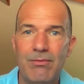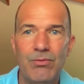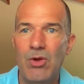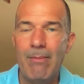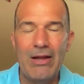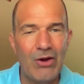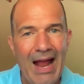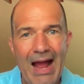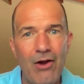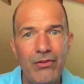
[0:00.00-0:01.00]
No matter
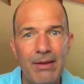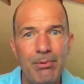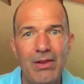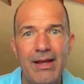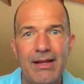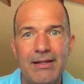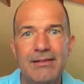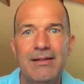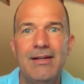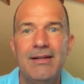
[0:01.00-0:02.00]
how they play,
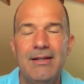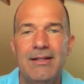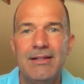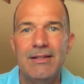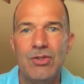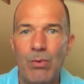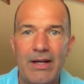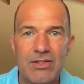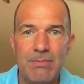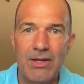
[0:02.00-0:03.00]
you want
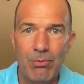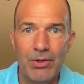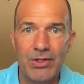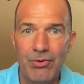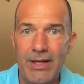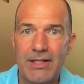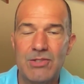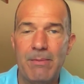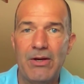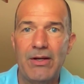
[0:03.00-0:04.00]
it to be a really great
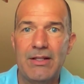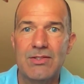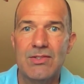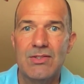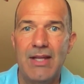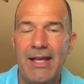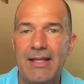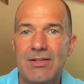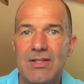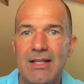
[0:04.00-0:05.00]
experience.
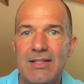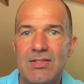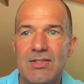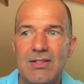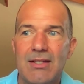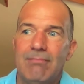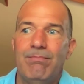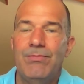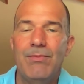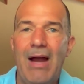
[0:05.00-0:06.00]
And it's,
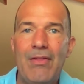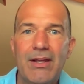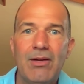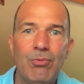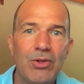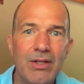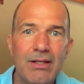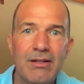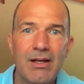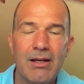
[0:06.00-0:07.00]
I think, a
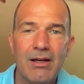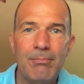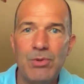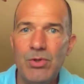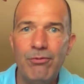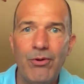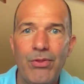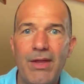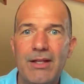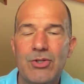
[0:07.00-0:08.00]
really beautiful
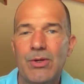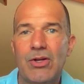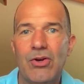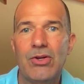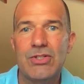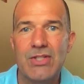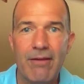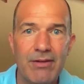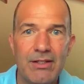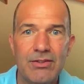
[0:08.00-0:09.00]
thing to encourage
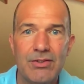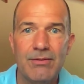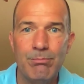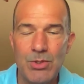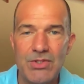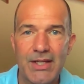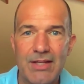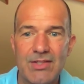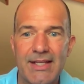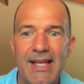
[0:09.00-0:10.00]
giving music
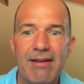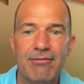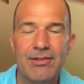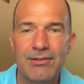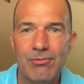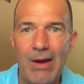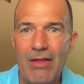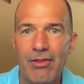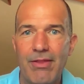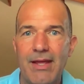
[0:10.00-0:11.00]
as a gift
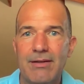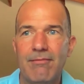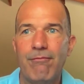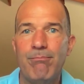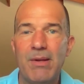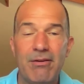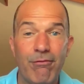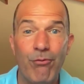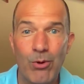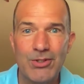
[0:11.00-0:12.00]
rather than being
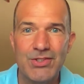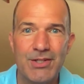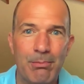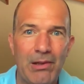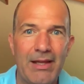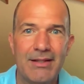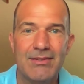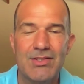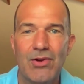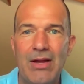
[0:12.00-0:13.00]
forced to play.
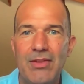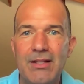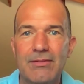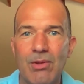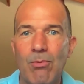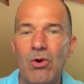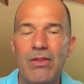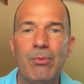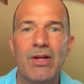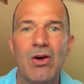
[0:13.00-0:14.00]
So I think the more
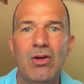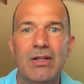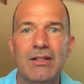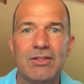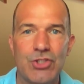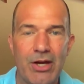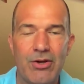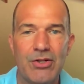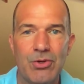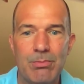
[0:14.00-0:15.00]
that we call it
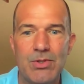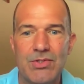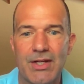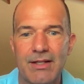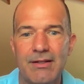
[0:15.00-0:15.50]
sharing your music,